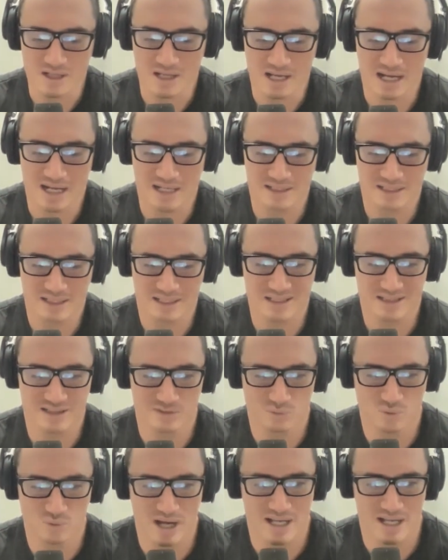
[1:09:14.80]
And in the
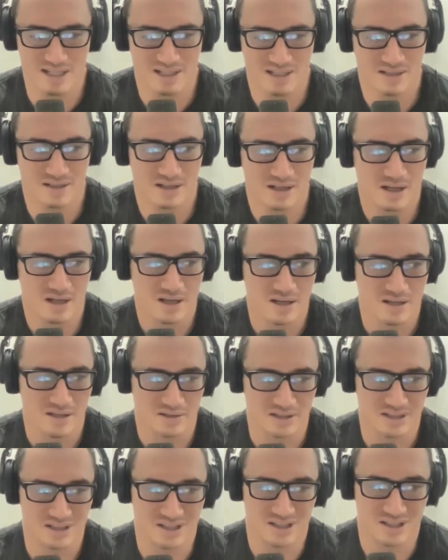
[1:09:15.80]
West,
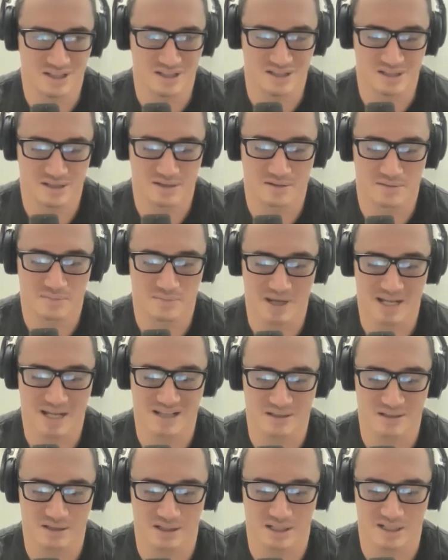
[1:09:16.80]
this has
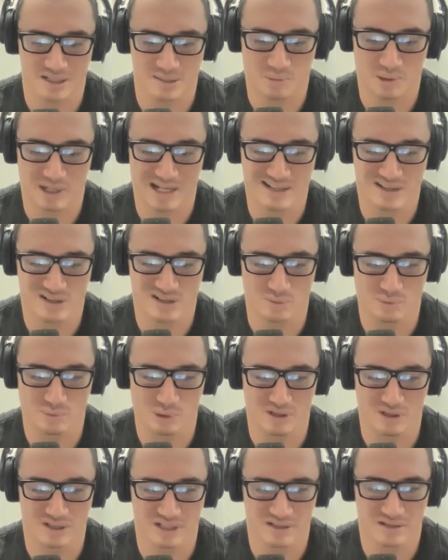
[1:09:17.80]
meant that, as Plato
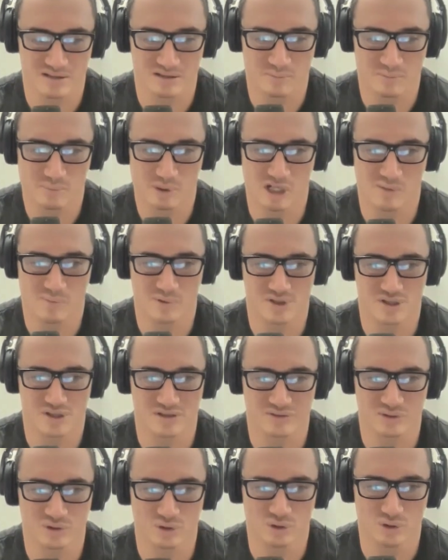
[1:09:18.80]
put it, the purpose
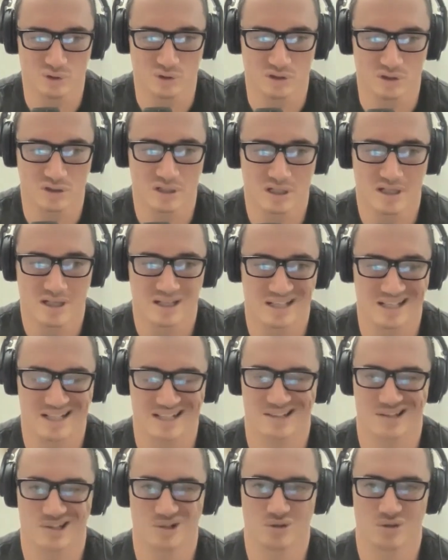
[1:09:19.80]
of law
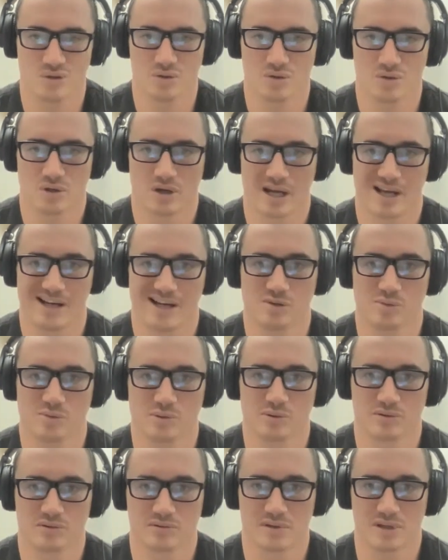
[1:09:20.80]
is to help
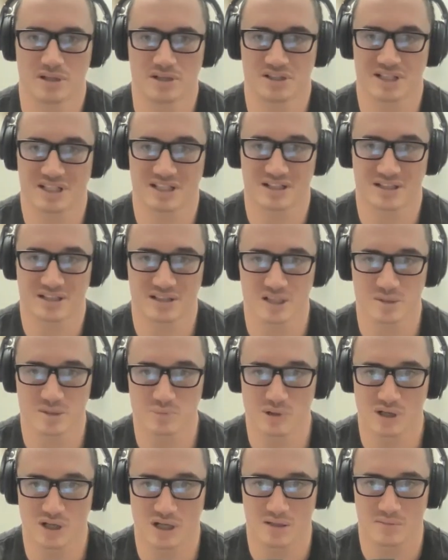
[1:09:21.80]
citizens
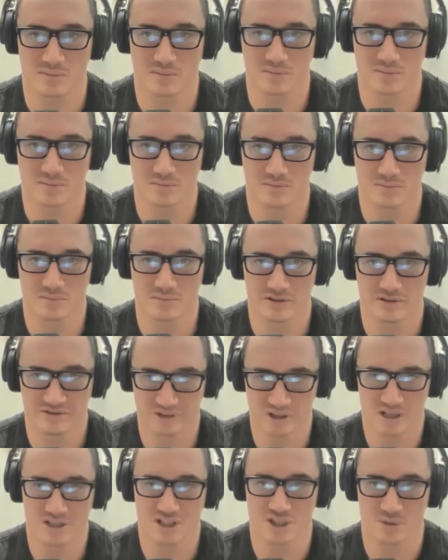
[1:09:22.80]
become
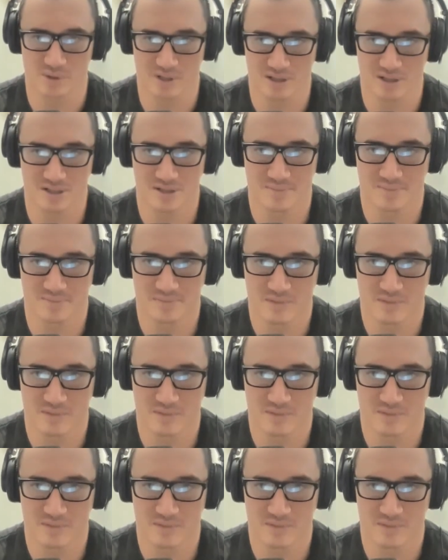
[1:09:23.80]
virtuous.